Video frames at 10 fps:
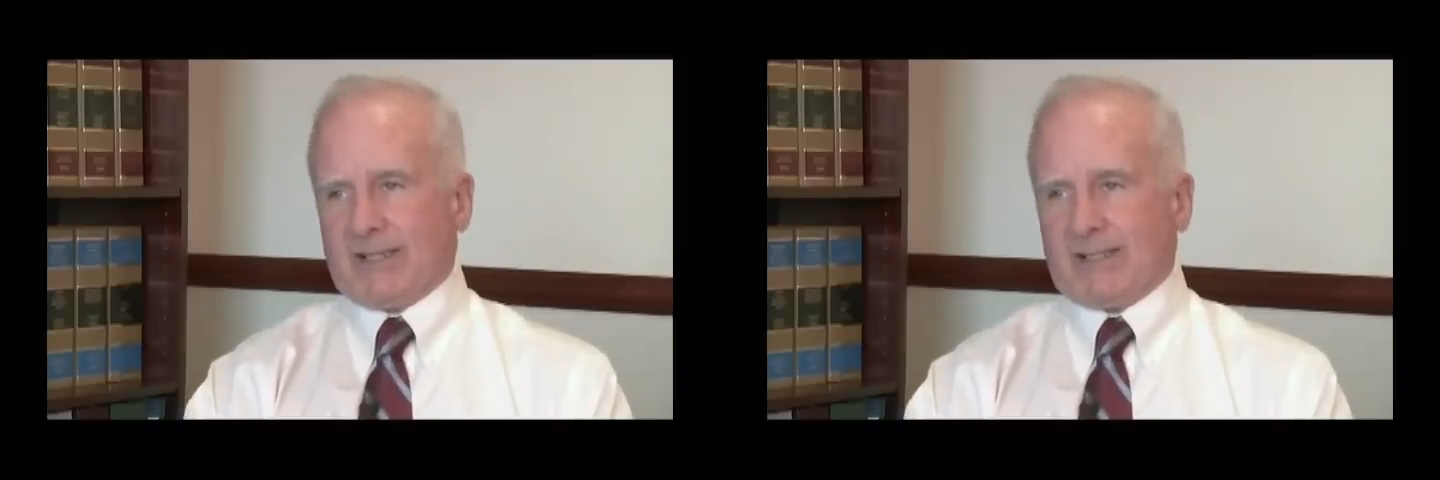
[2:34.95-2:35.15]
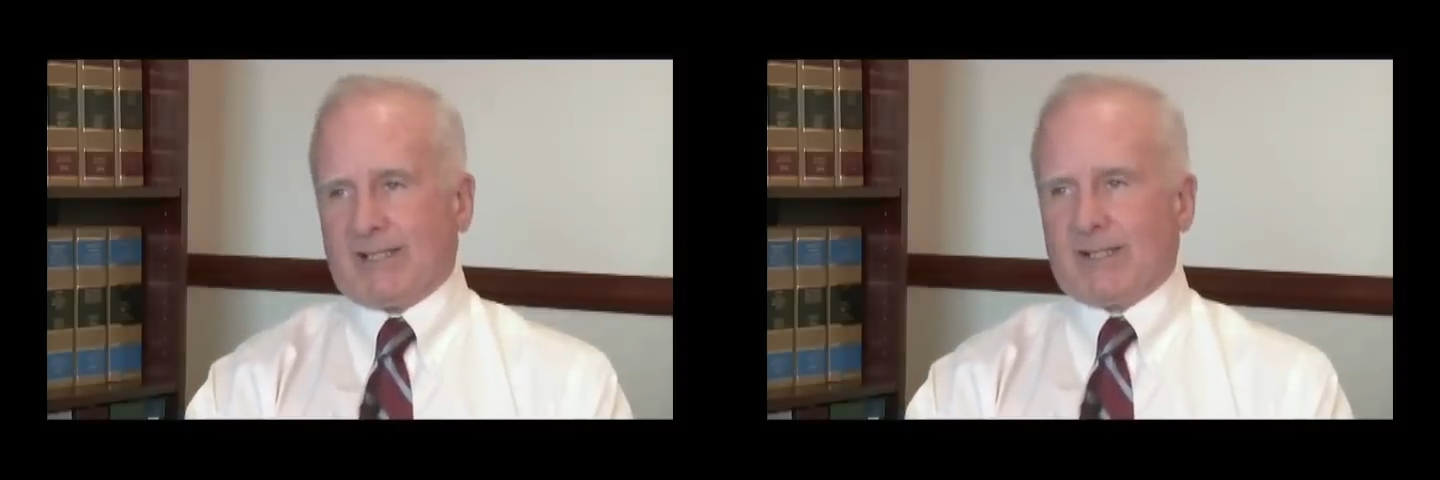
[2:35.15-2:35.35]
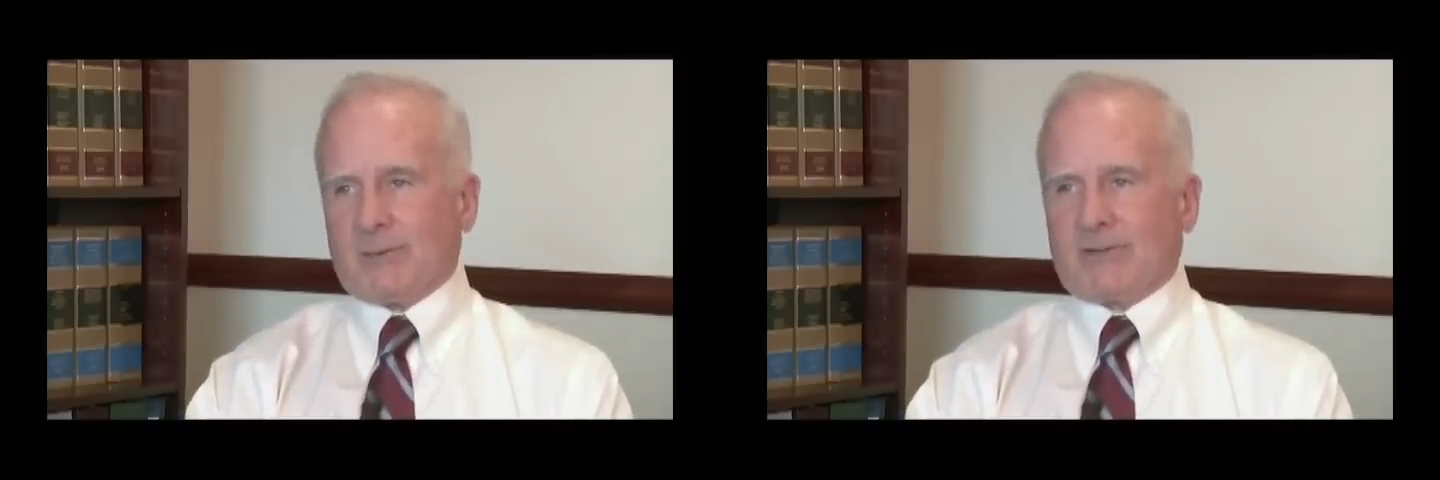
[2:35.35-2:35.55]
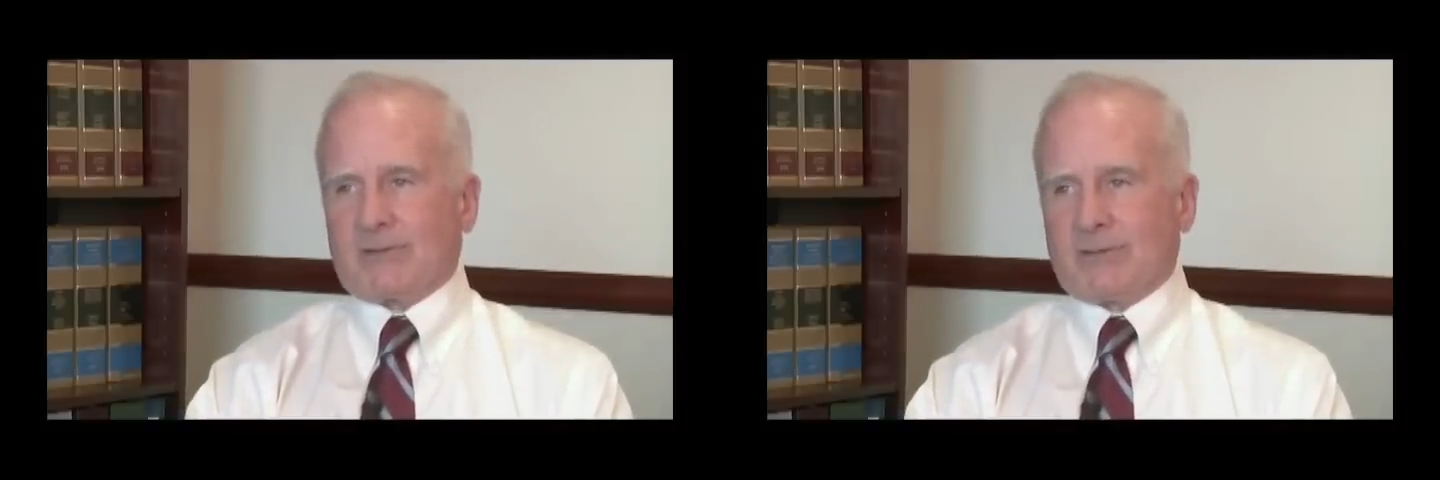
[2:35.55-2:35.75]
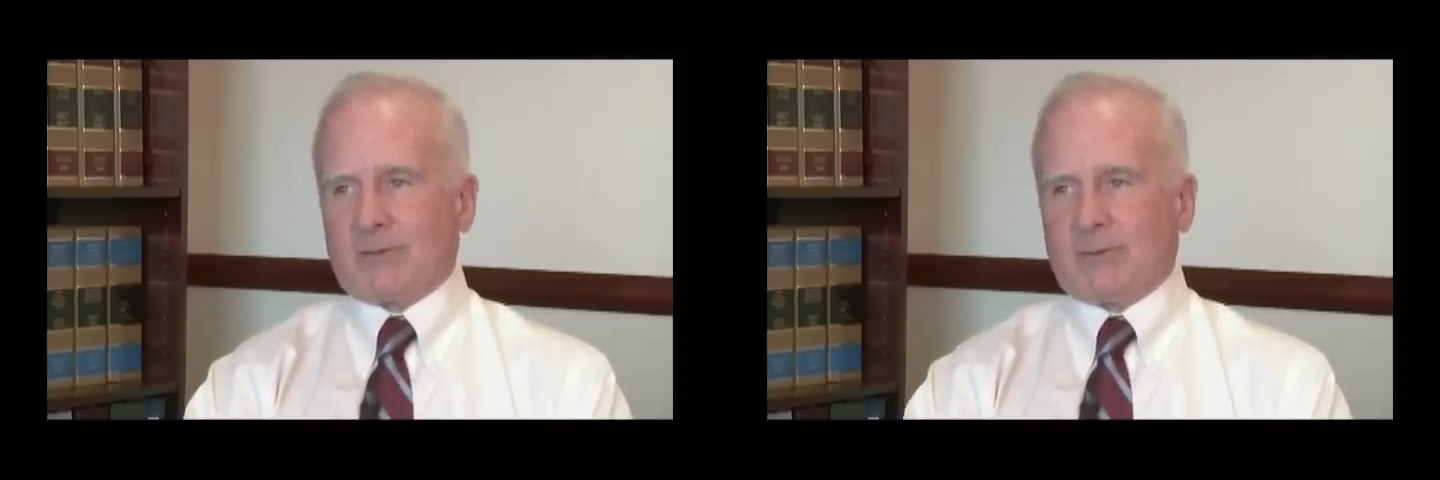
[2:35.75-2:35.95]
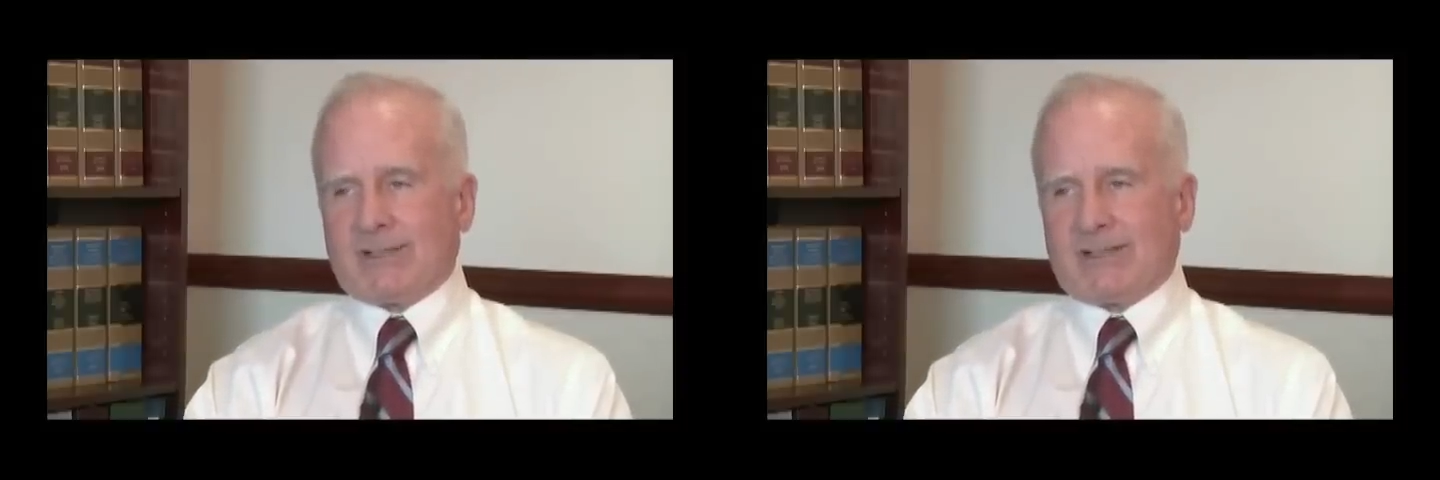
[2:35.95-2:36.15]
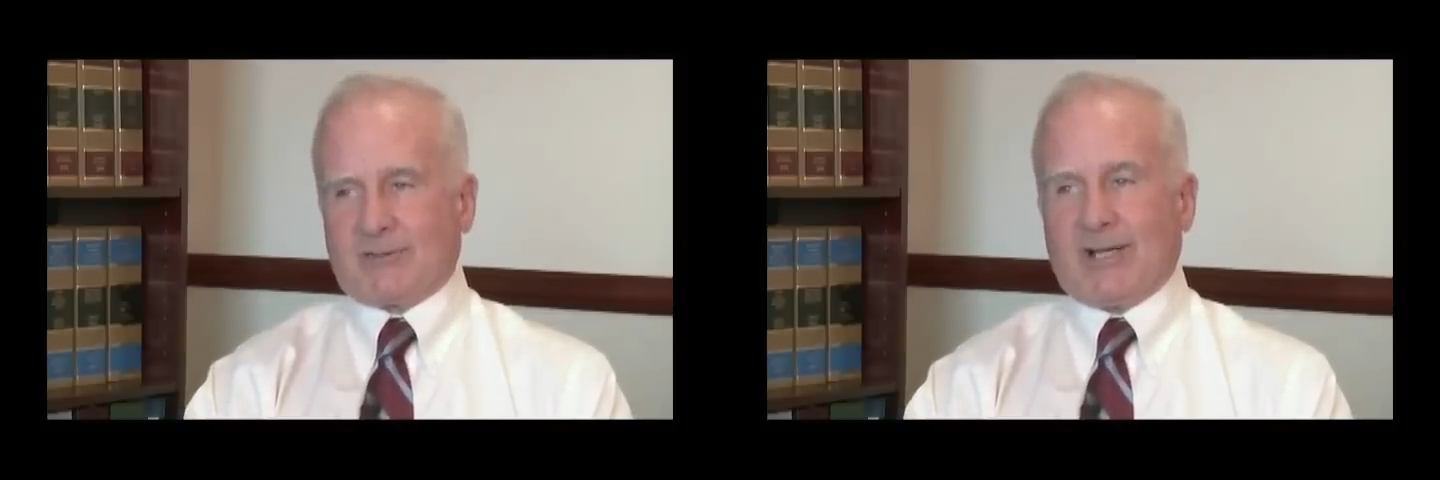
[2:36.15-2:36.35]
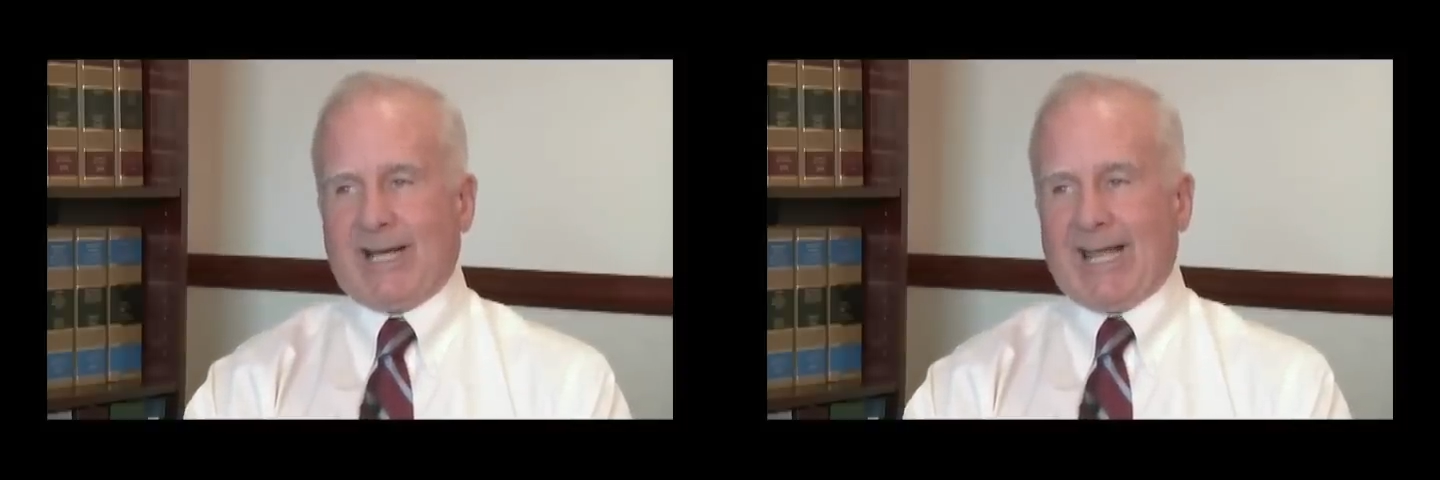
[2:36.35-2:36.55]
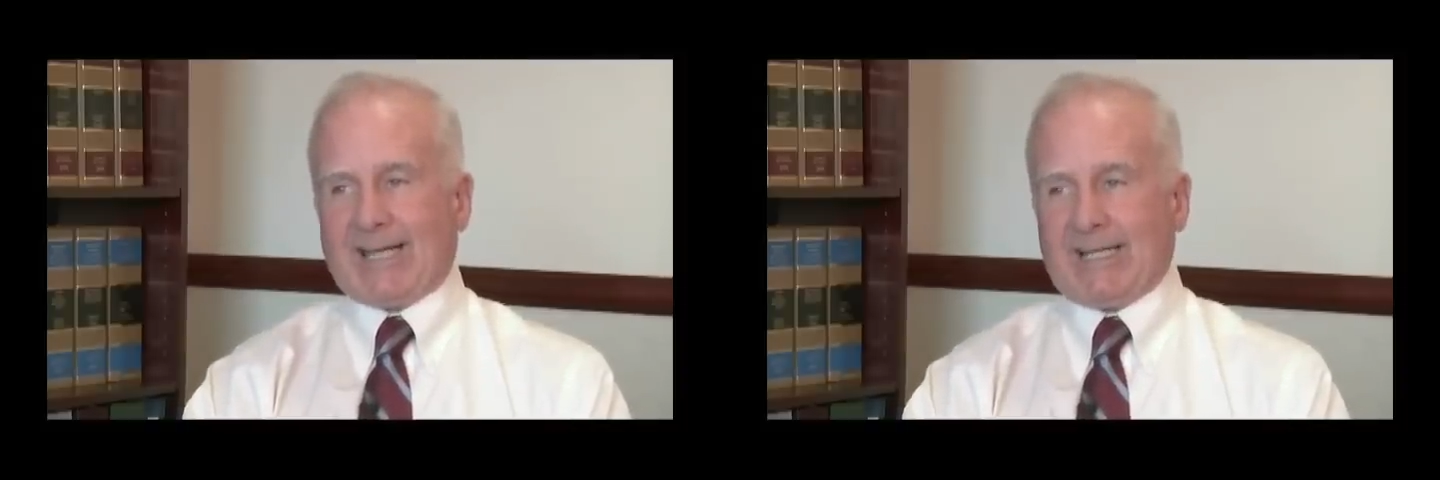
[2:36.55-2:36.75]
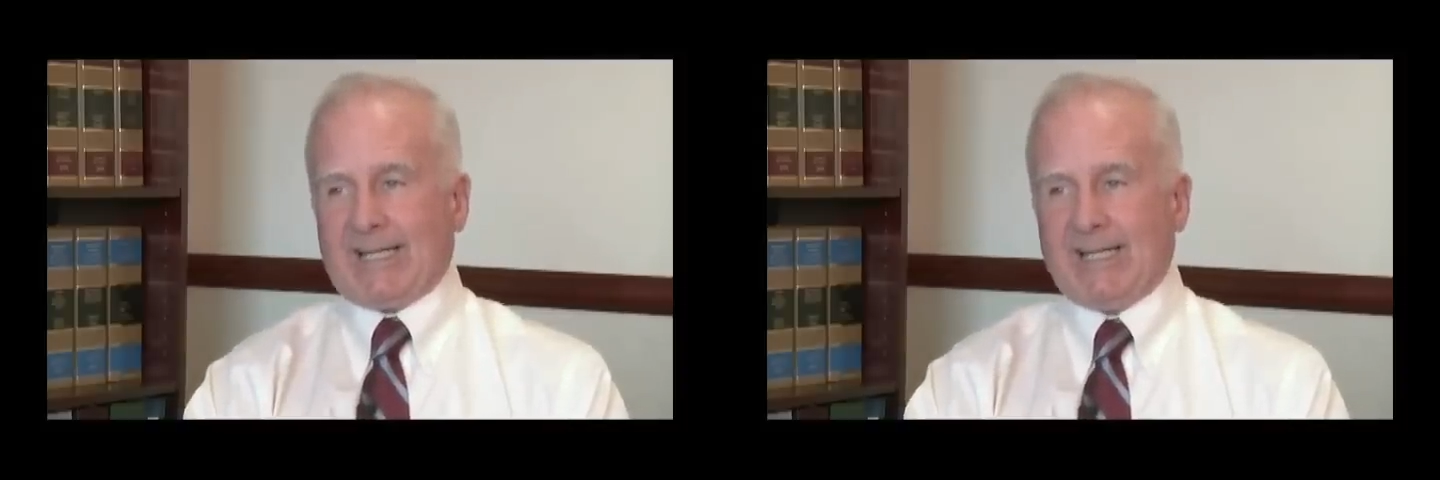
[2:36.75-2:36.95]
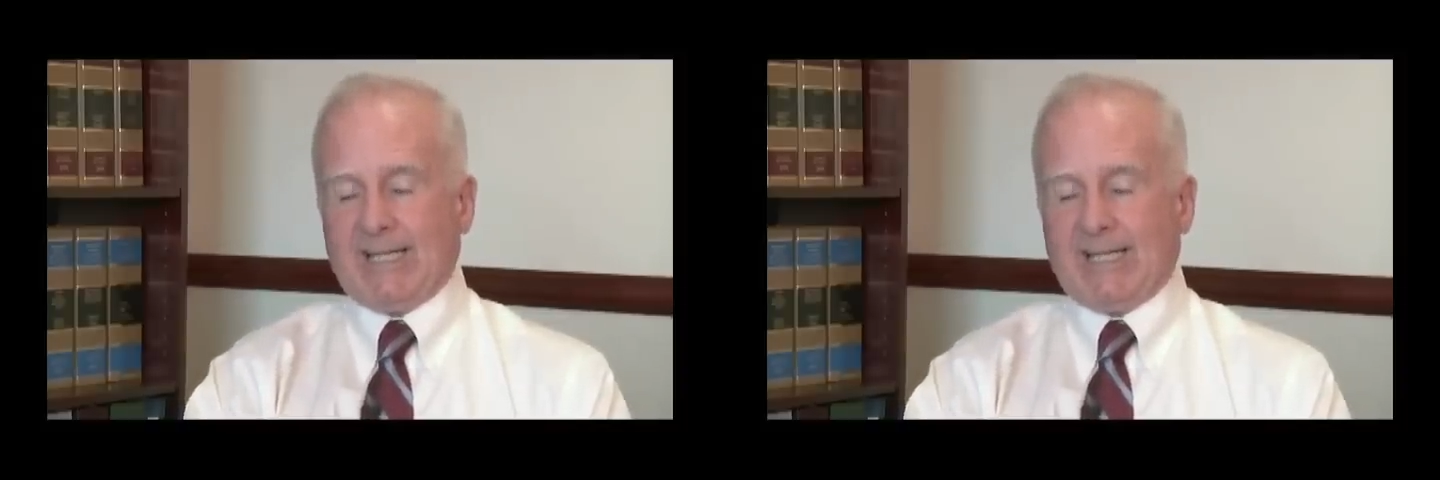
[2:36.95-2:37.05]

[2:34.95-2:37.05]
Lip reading: and going through great agony